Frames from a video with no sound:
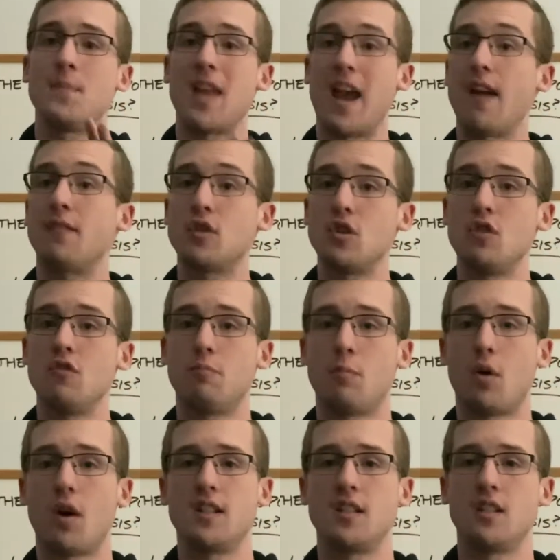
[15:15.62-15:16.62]
after you've
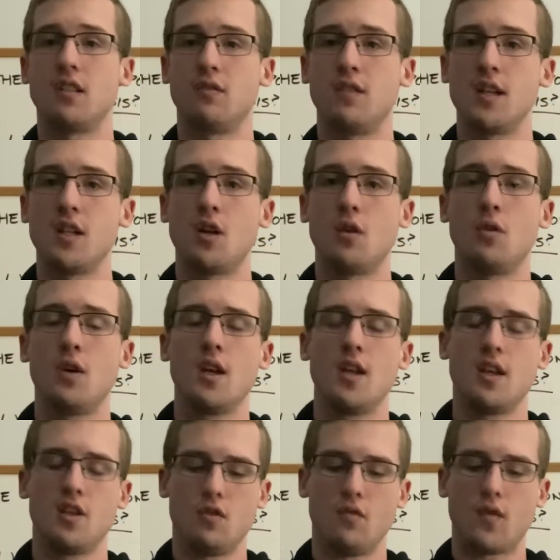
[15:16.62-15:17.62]
paused this video,
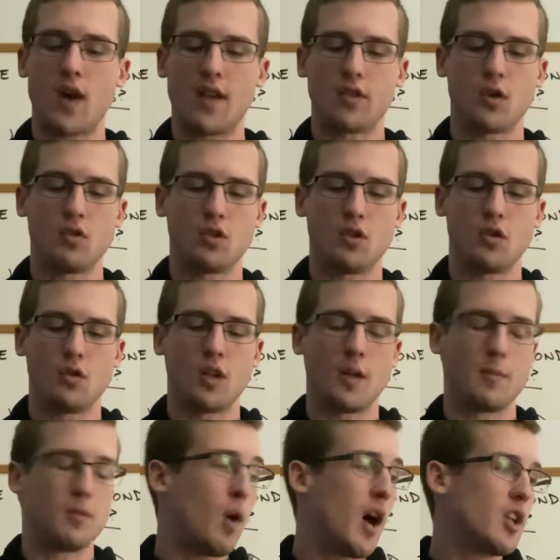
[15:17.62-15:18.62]
you've got those two
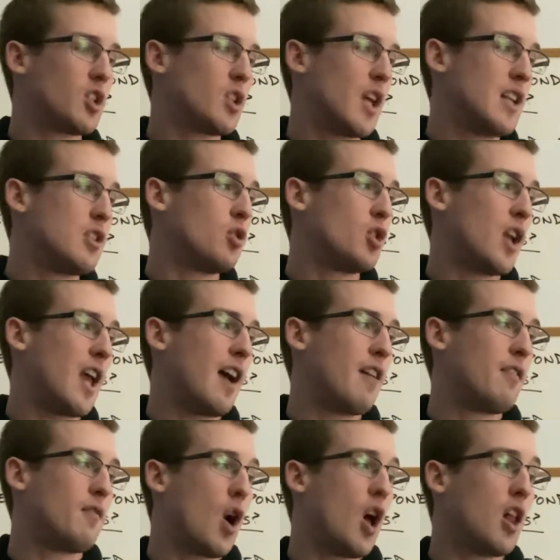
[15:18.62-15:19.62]
clips watched, and you should
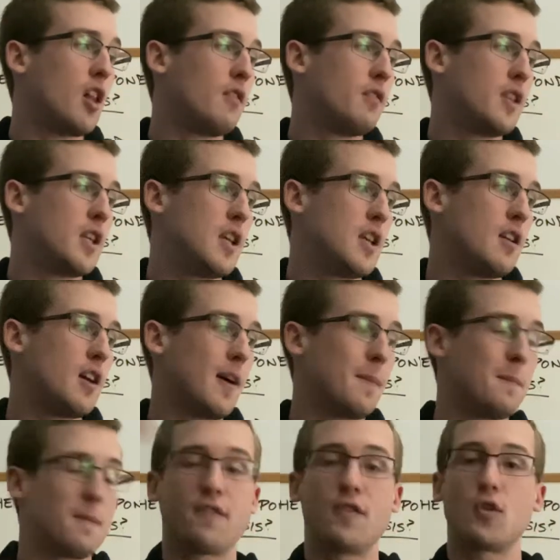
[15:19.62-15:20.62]
have all of the
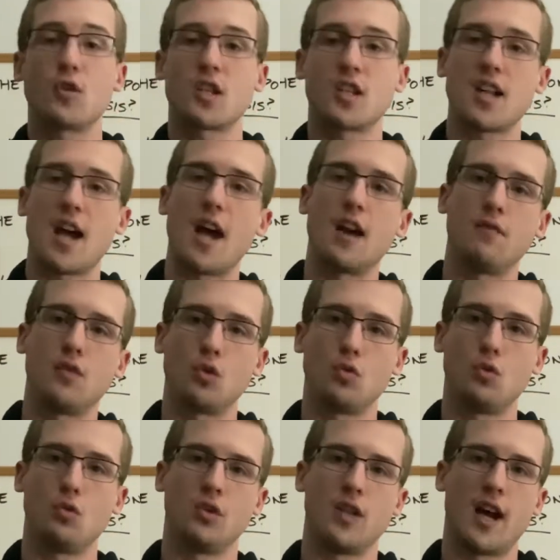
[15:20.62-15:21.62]
first side of the
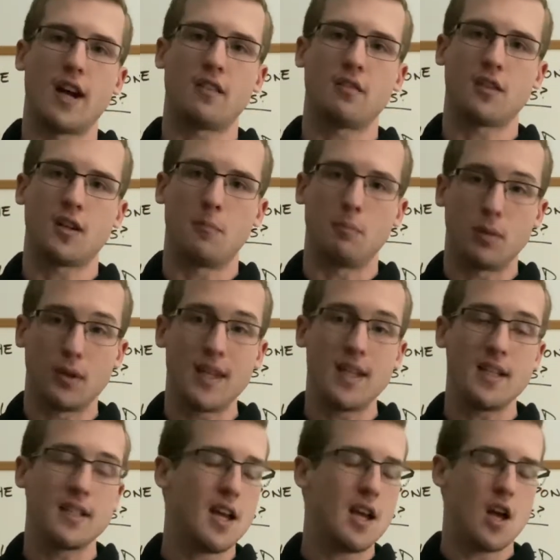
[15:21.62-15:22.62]
Google Doc
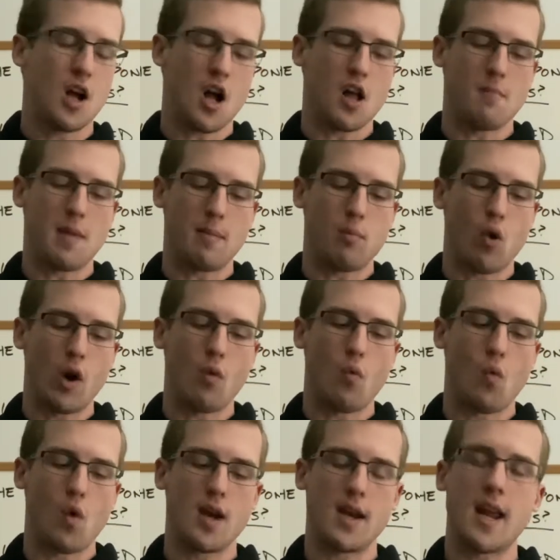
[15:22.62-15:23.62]
complete, my point
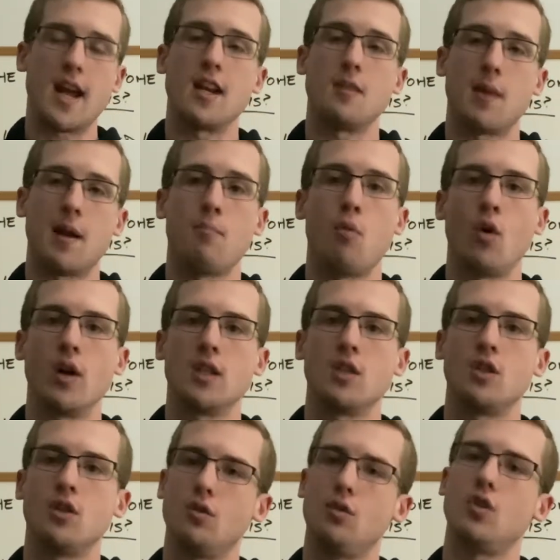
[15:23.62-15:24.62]
1 and my point
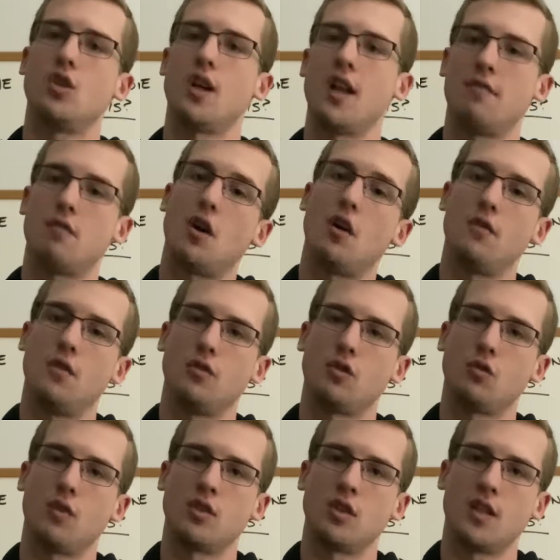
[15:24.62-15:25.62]
2. You should have all of those
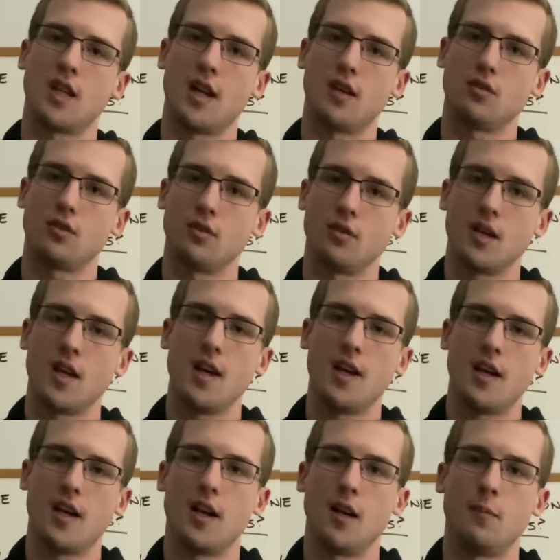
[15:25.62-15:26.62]
questions answered.
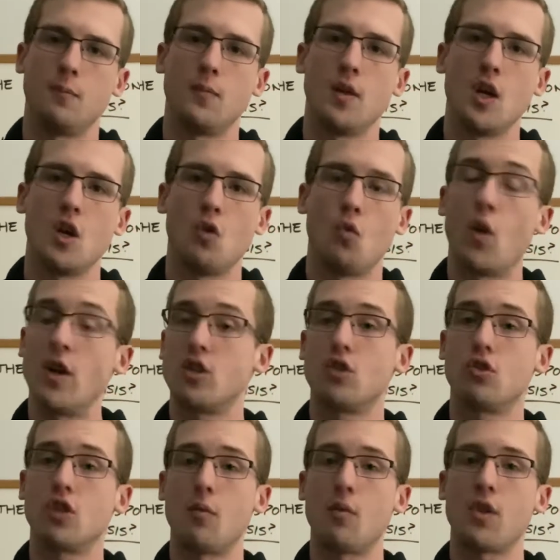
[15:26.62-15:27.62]
Once you're
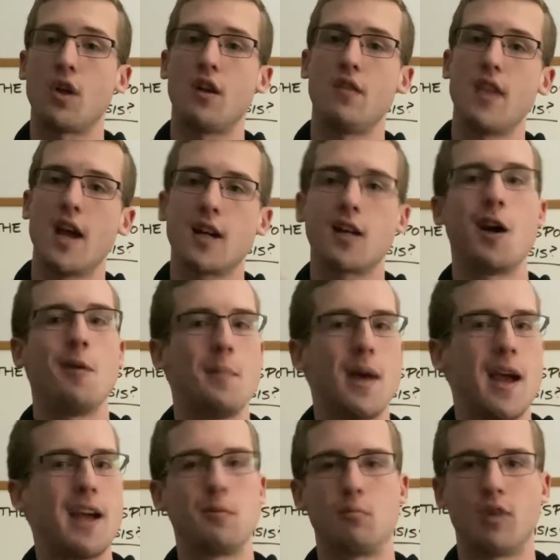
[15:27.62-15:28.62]
done with all of that, come
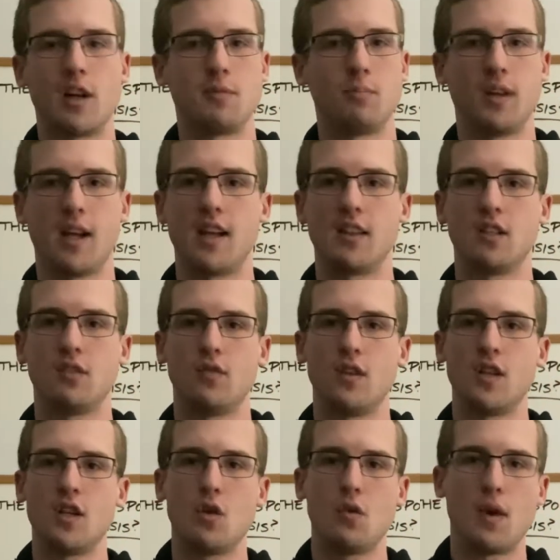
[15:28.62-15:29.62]
back and press play on this
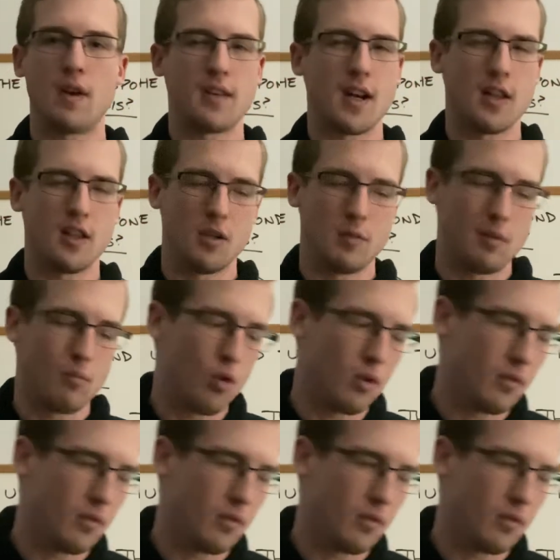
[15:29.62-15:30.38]
video. I've got a little bit more